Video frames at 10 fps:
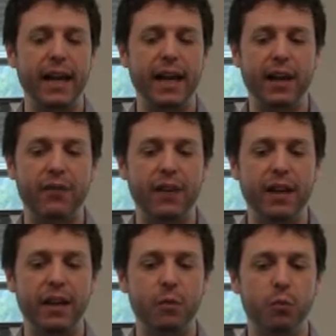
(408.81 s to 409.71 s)
And
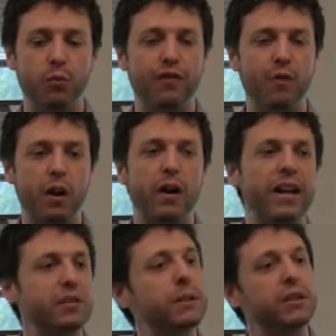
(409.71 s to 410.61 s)
then for our
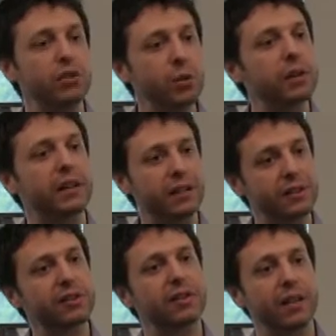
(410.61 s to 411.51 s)
SP2
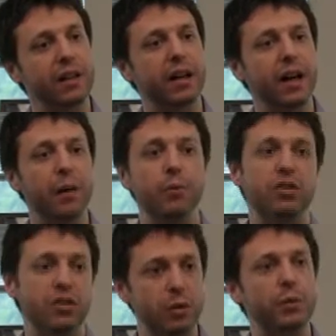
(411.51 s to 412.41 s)
release,
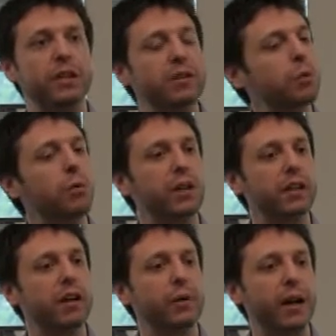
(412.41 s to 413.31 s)
which is the release we're
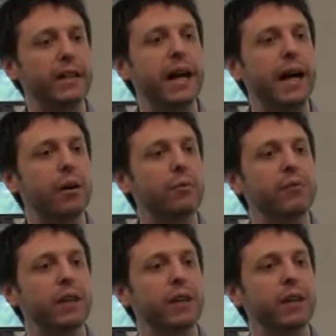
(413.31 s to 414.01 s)
working on right now,